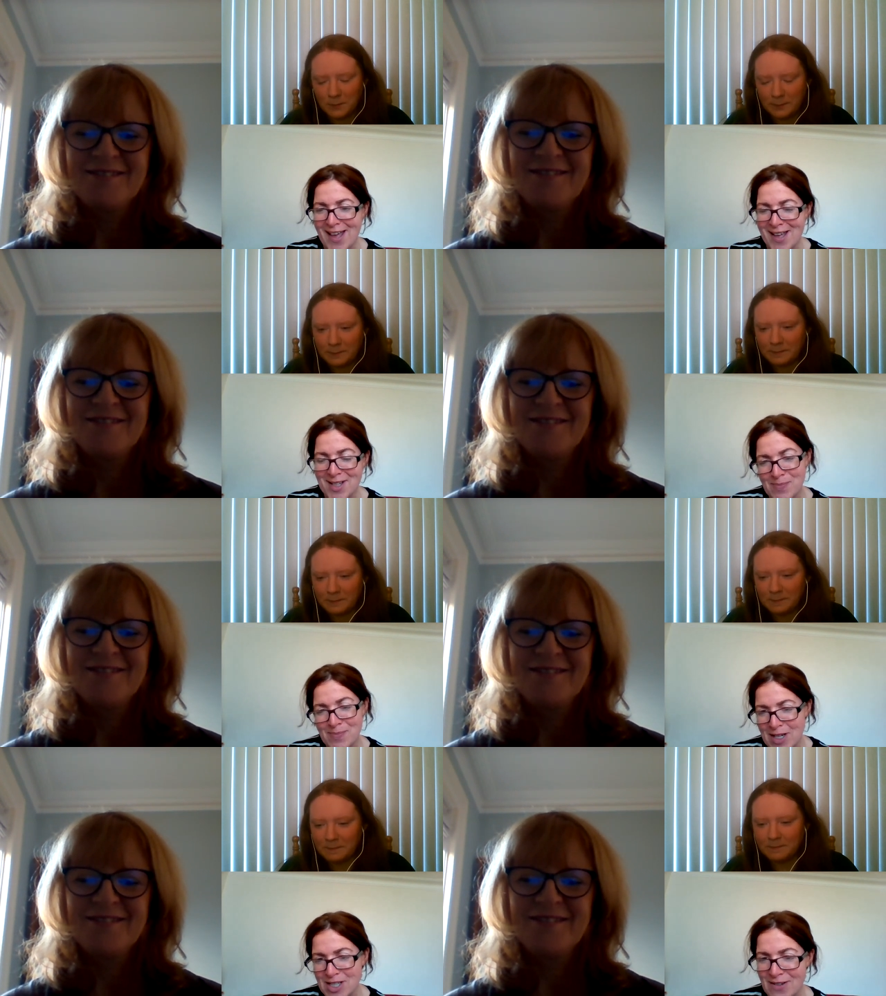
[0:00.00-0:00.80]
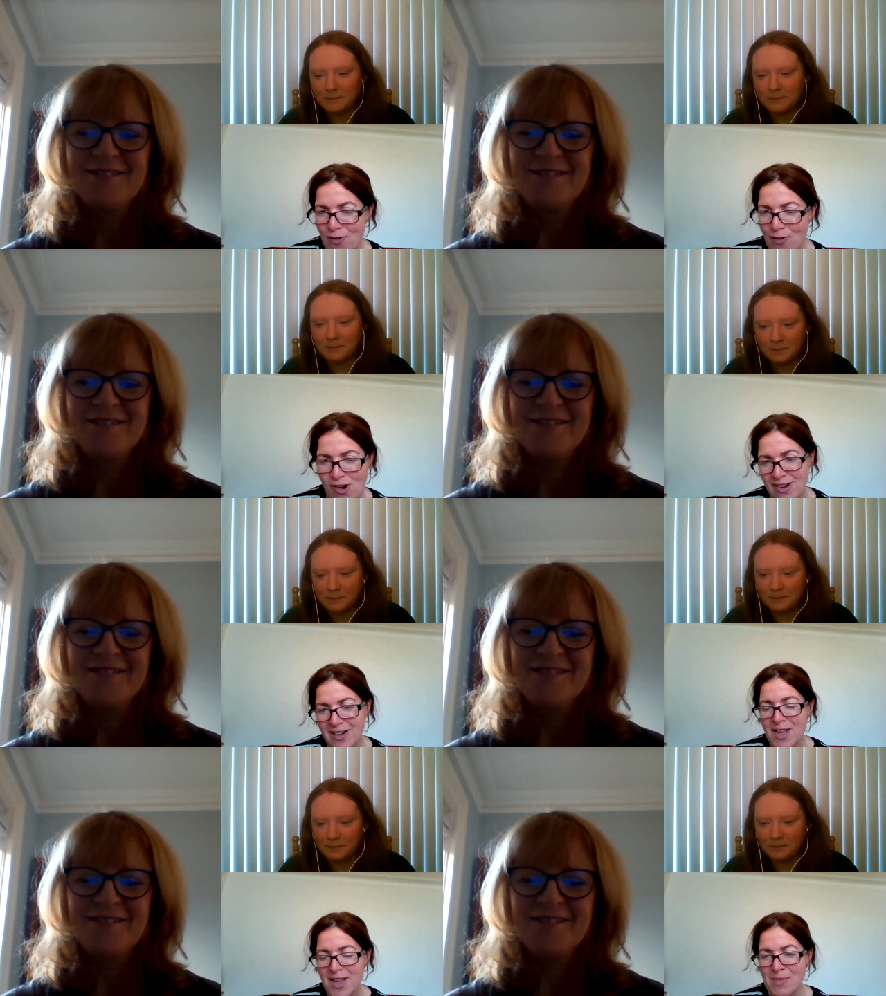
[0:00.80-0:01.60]
Speaker 1: especially
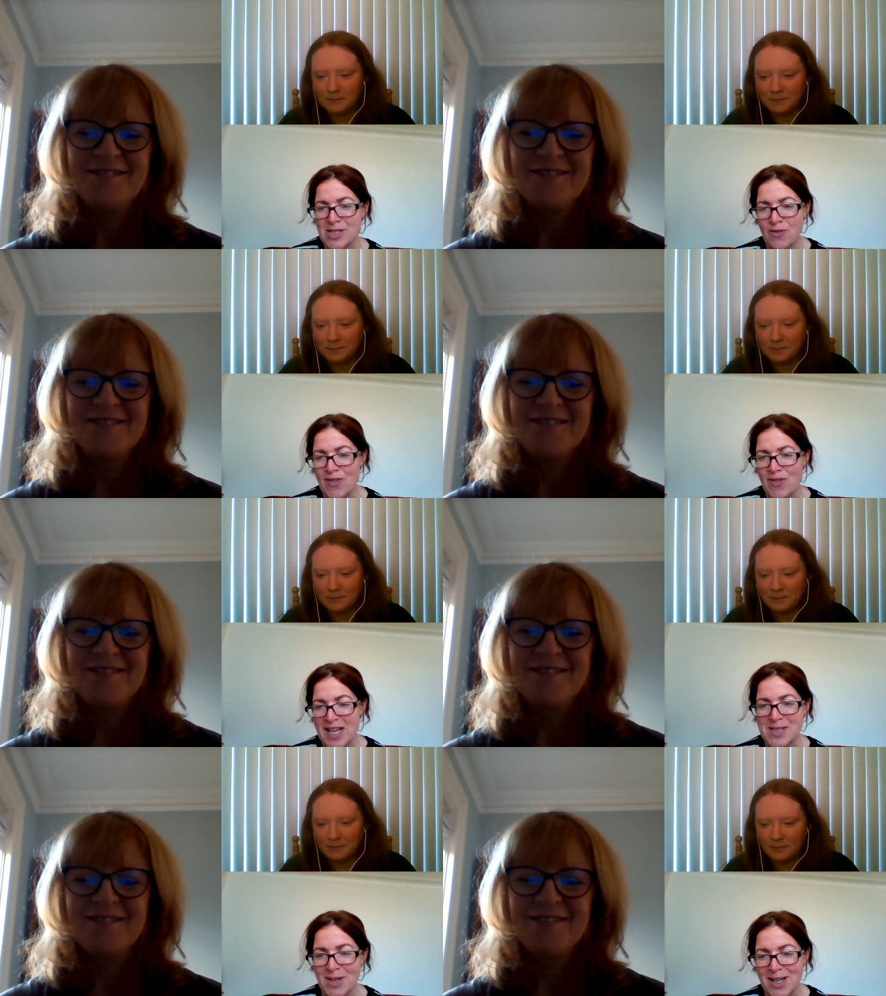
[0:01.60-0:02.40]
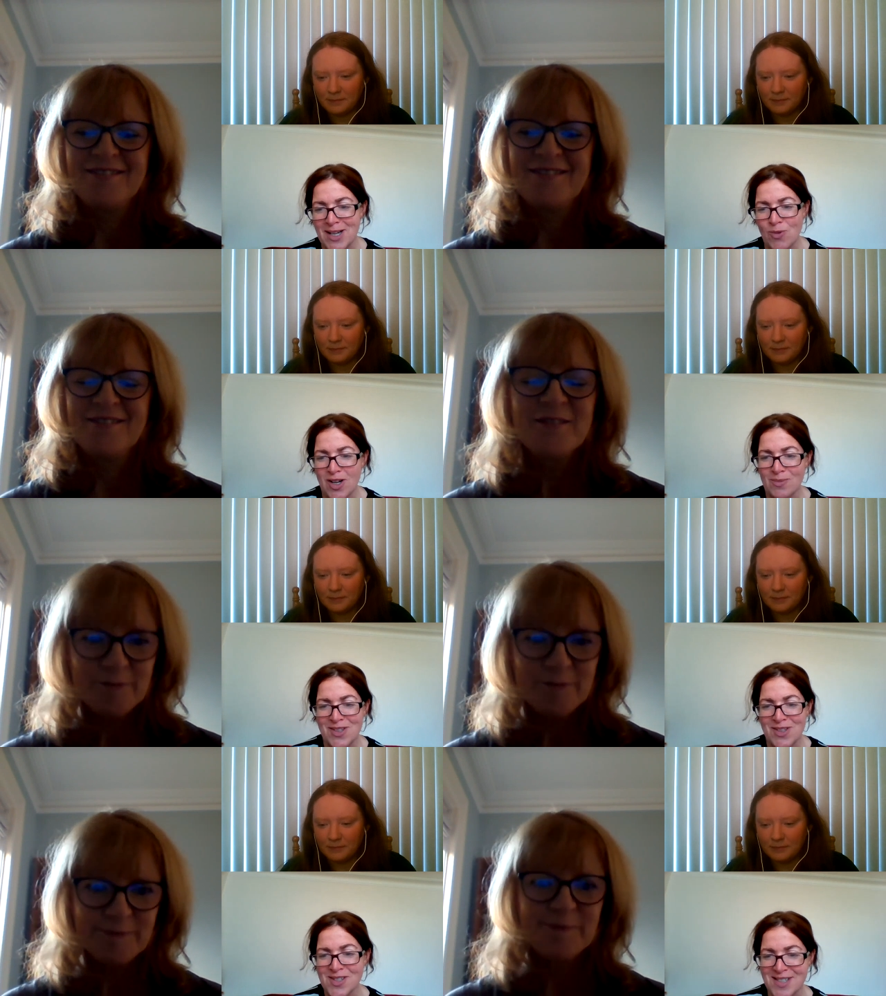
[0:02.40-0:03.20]
for being so flexible and
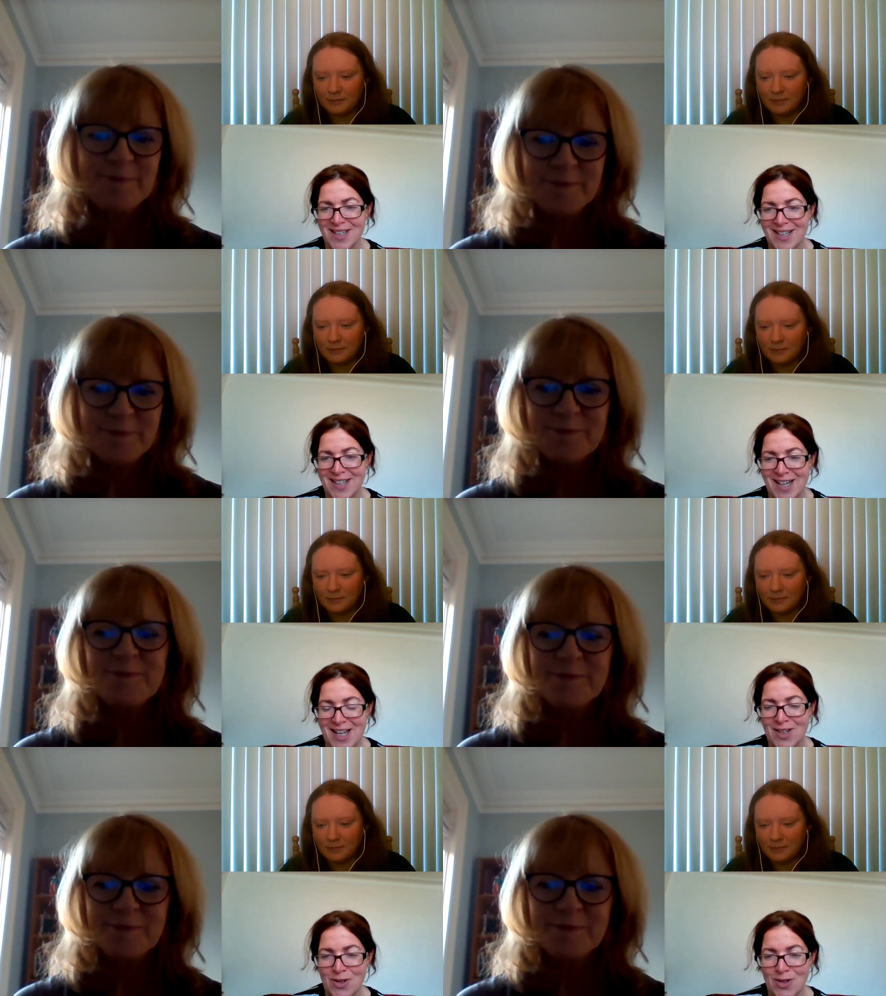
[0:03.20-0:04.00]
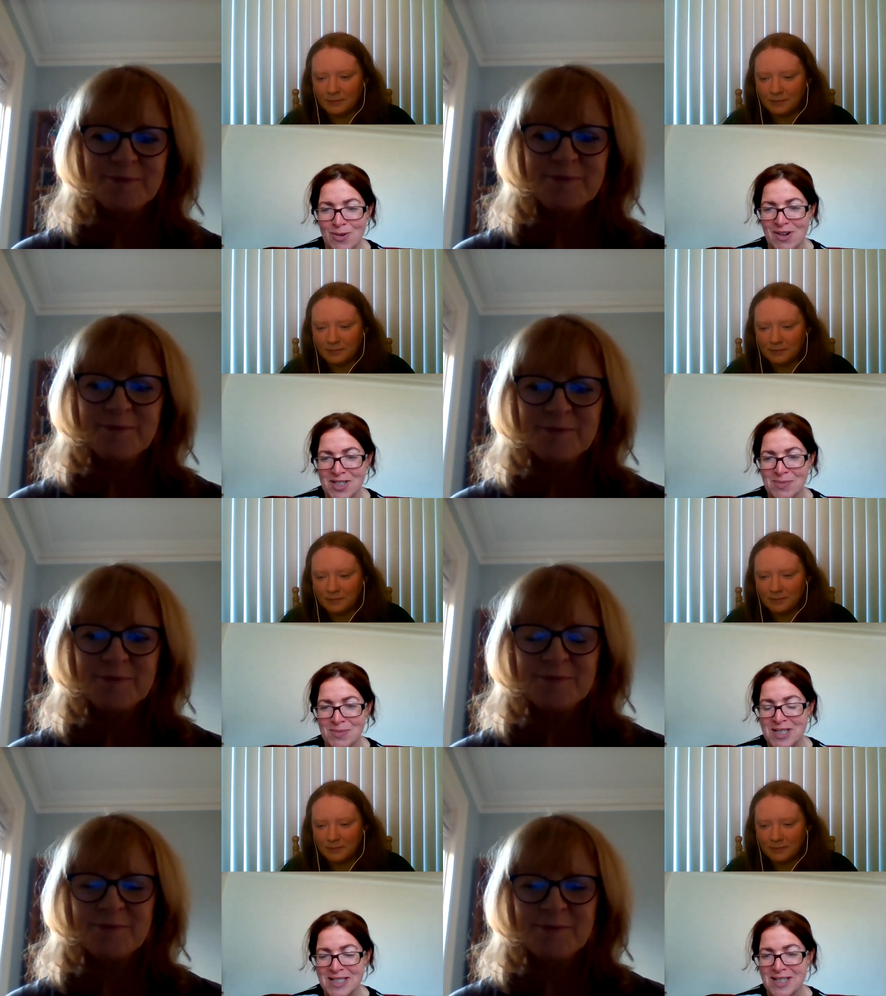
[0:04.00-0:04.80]
working with us in the new
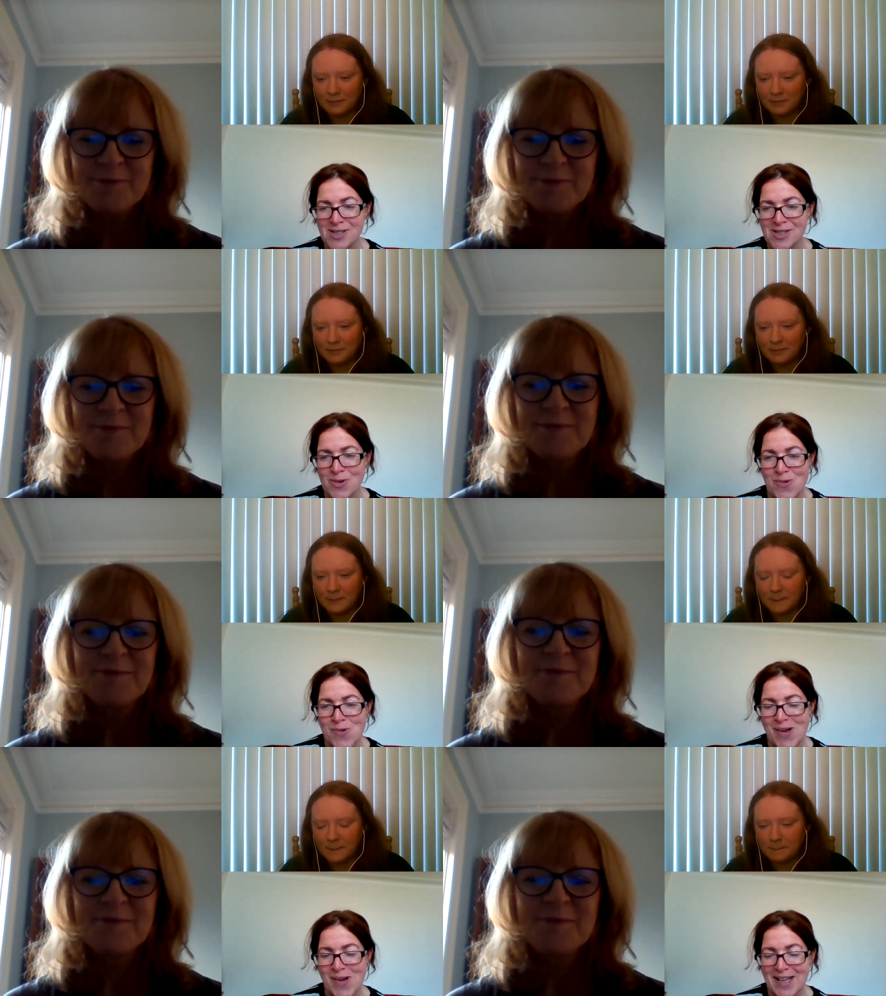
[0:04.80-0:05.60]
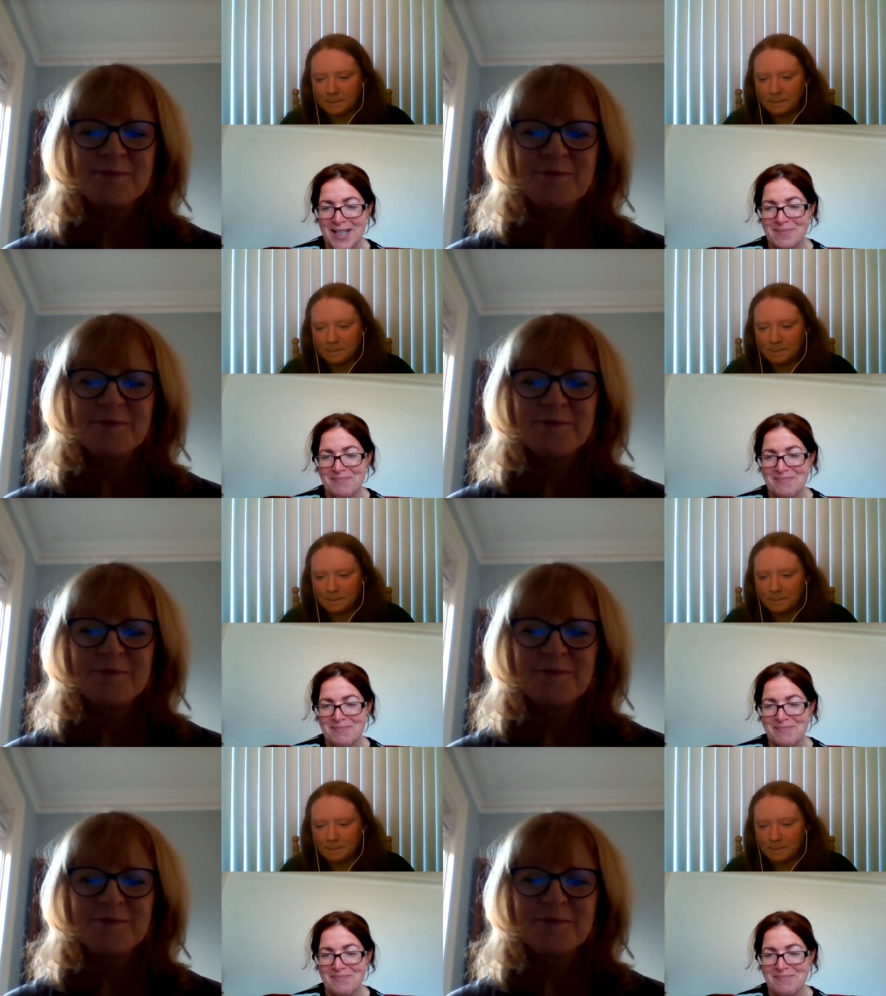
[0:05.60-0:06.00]
arrangements. So